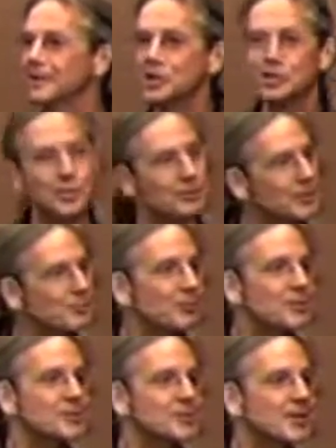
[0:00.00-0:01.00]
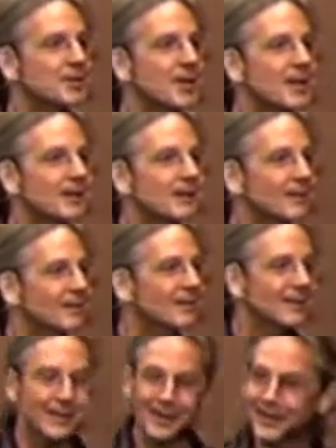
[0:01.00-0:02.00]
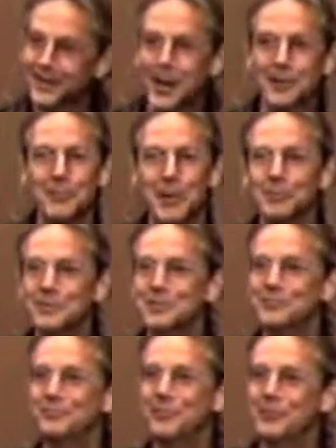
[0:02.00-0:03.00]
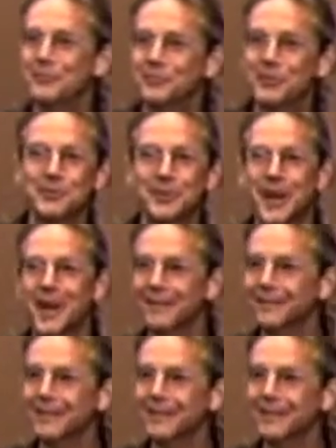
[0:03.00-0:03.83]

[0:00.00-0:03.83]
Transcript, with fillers: He showed up one Sunday, he got, he got a membership form, filled it out,